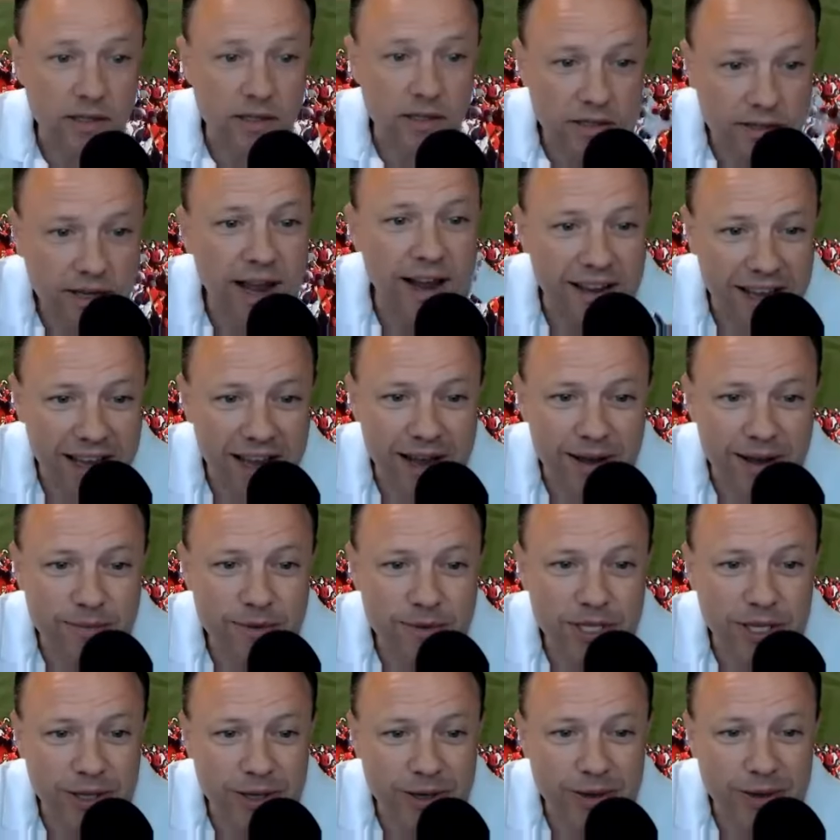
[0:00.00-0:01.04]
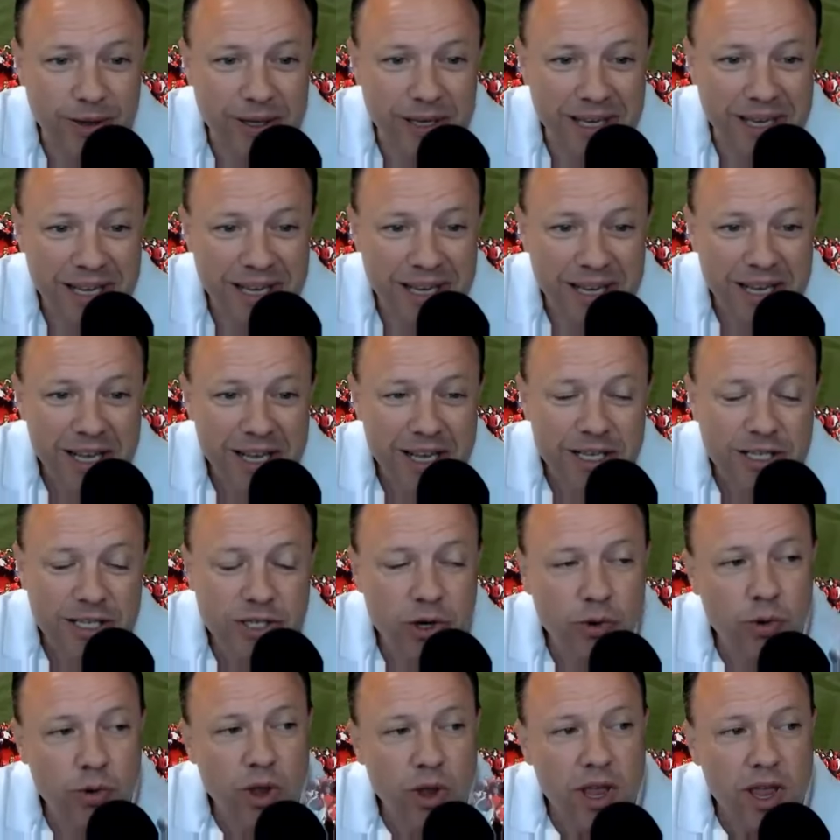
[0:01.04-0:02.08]
Yeah. Yeah, absolutely.
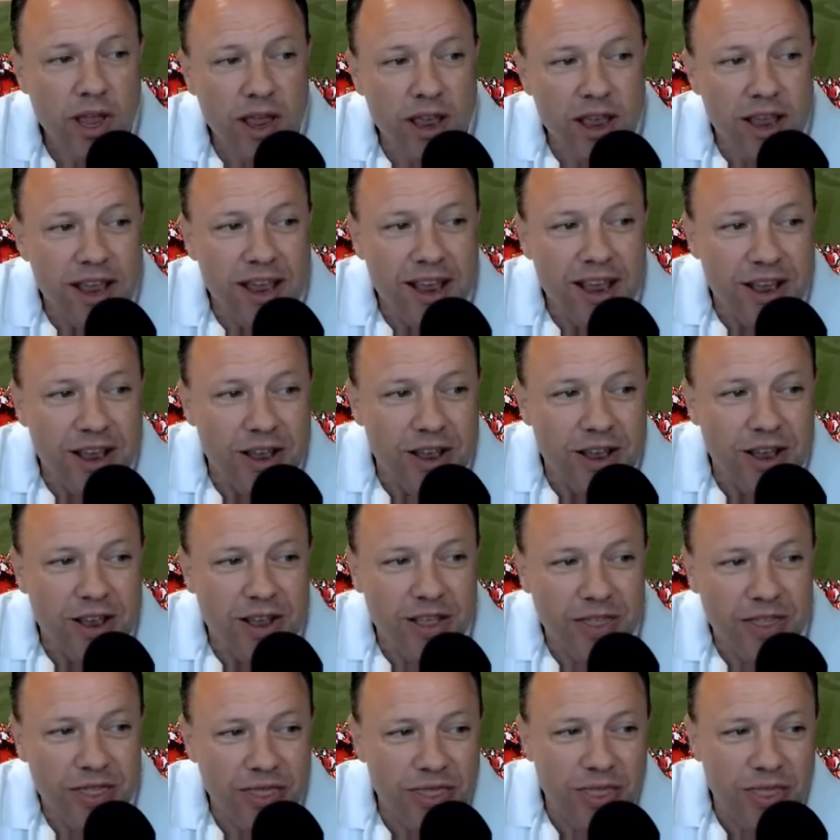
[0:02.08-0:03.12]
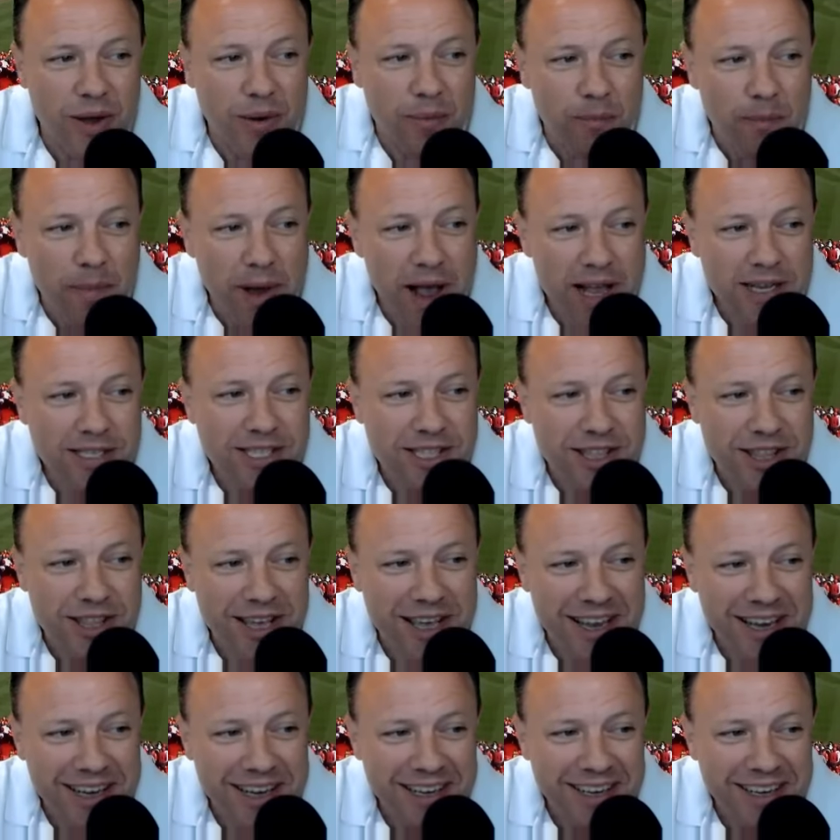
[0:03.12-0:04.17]
So the mess
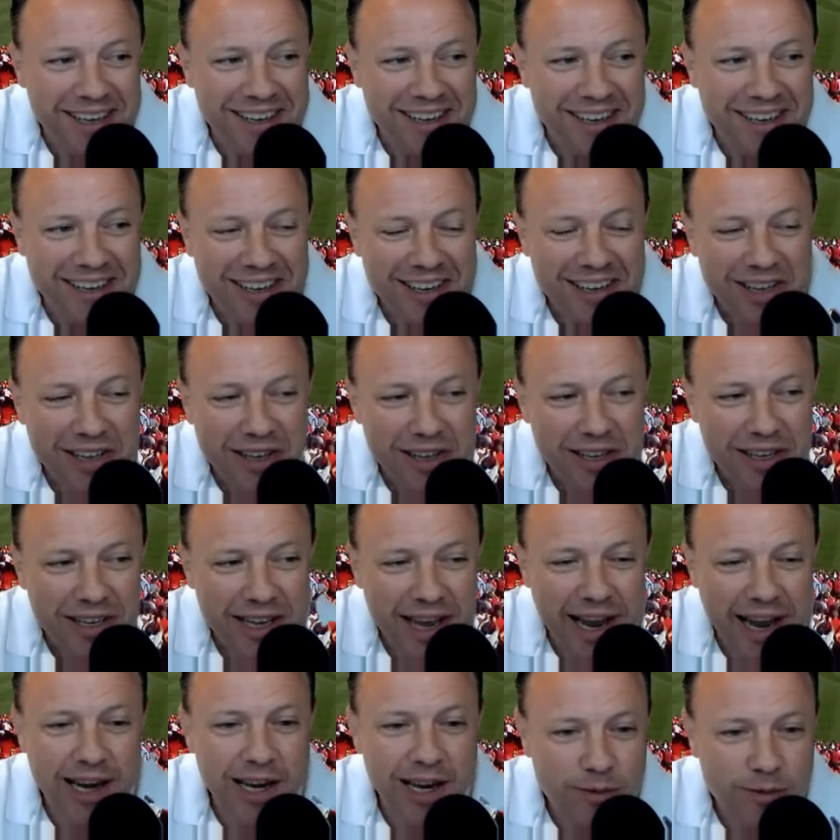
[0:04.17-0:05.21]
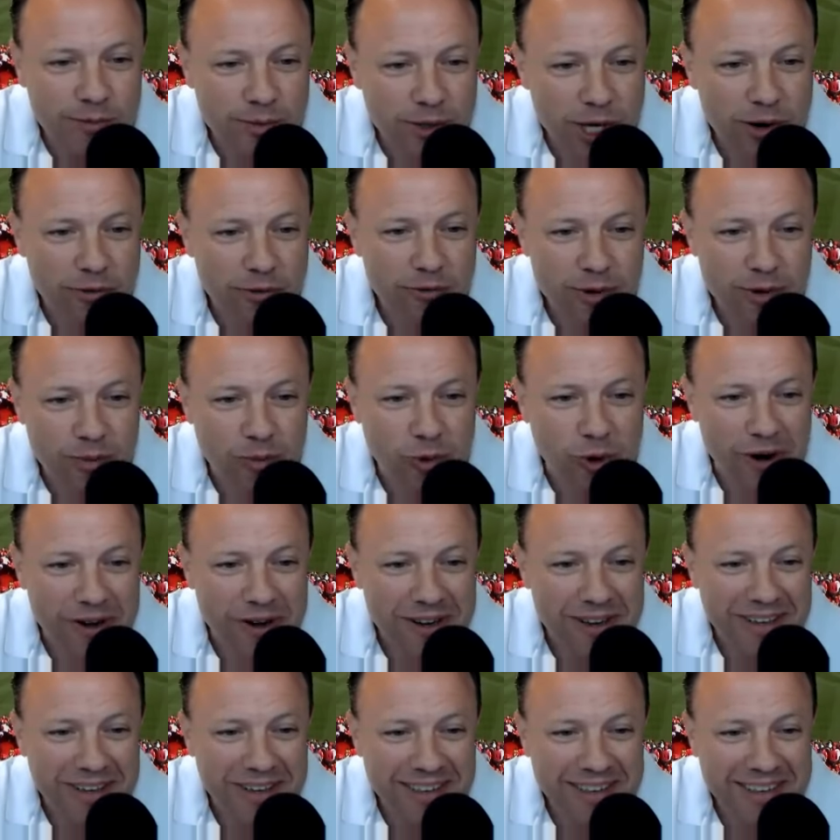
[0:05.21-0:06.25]
thing, Guy comes home from
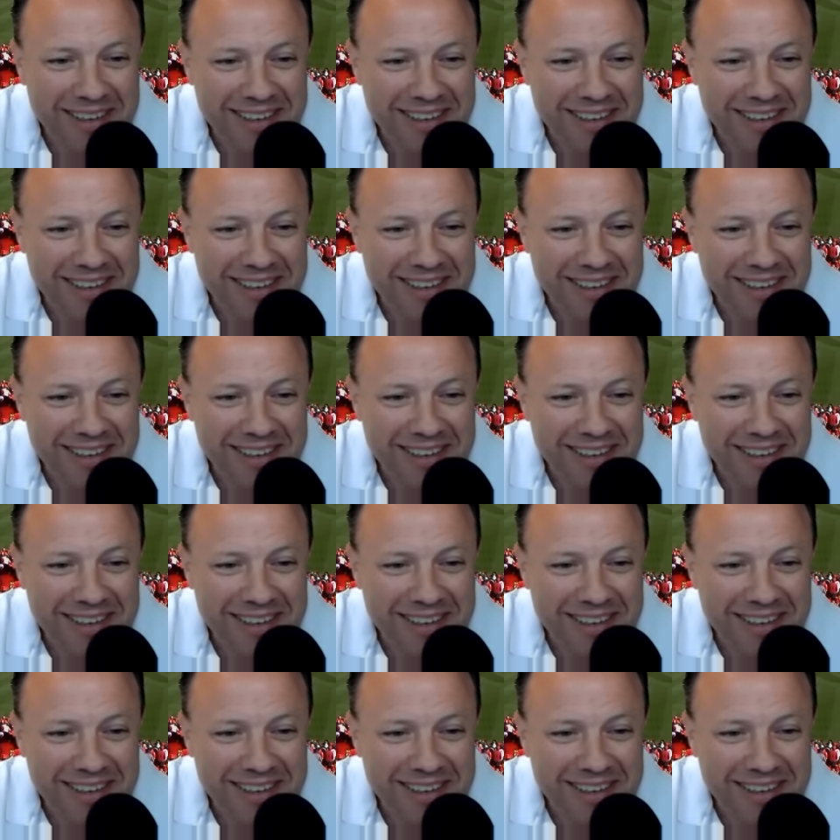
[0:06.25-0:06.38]
work.